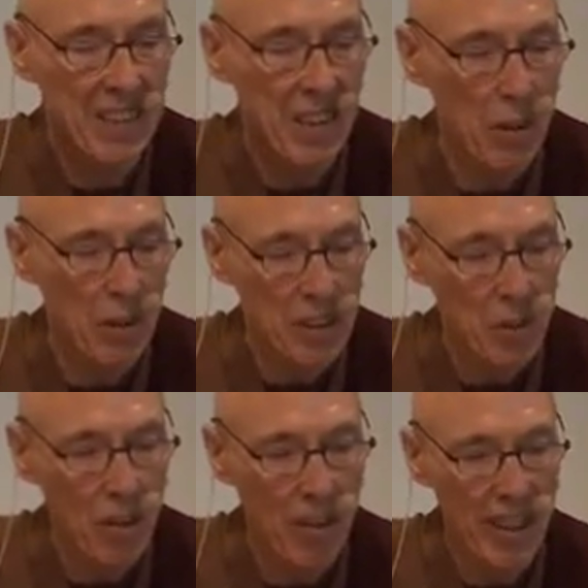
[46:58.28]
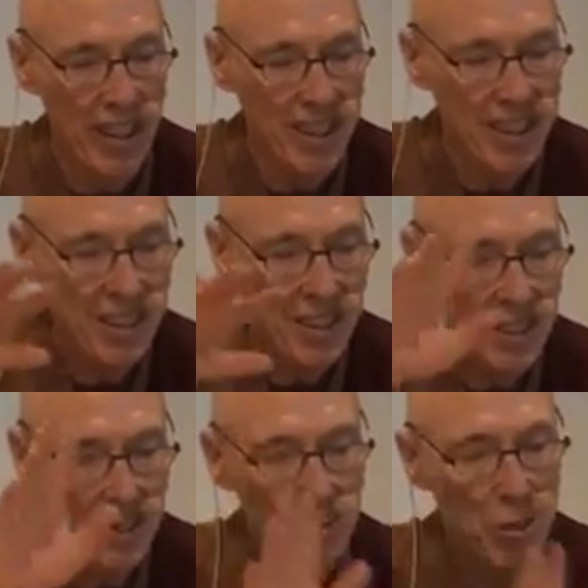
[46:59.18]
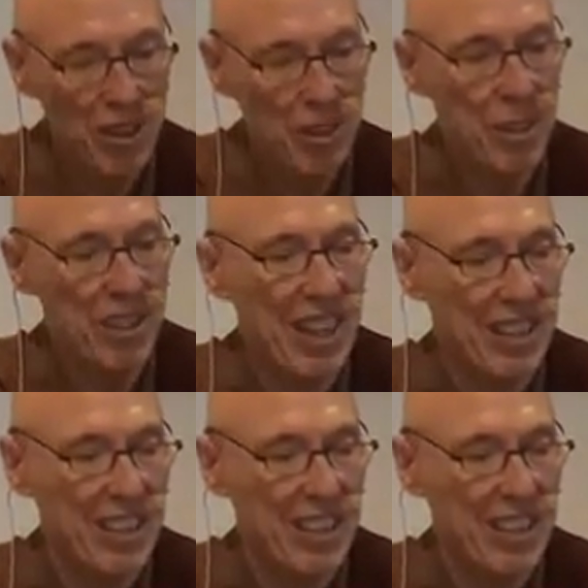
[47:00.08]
the whole story with that